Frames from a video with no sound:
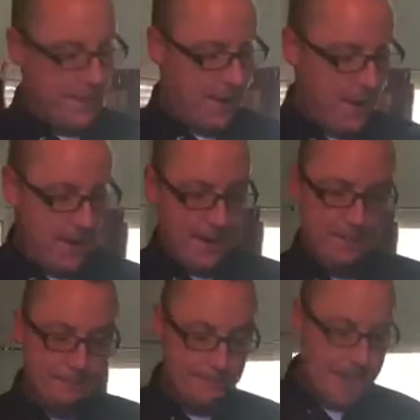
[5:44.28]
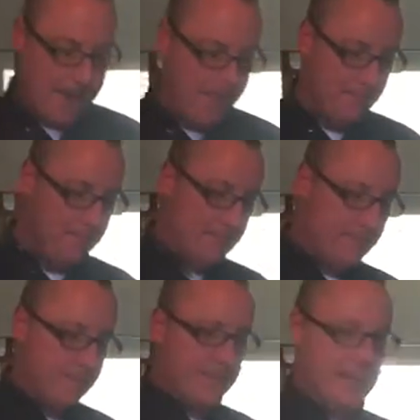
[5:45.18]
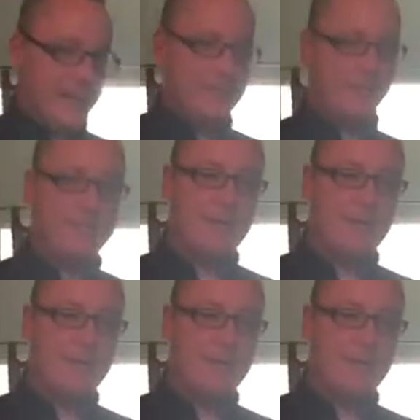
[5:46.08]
All right. Now, the classic